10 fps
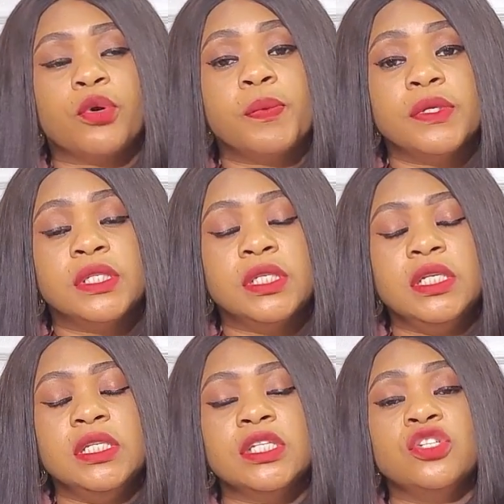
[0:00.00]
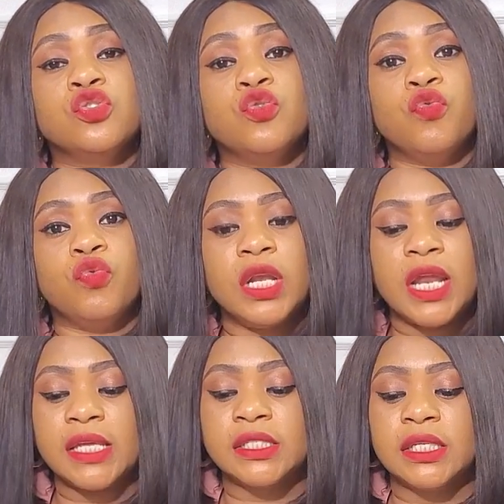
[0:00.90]
properties into real
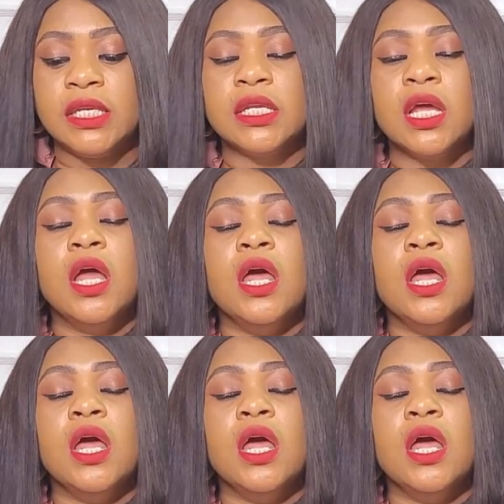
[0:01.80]
estate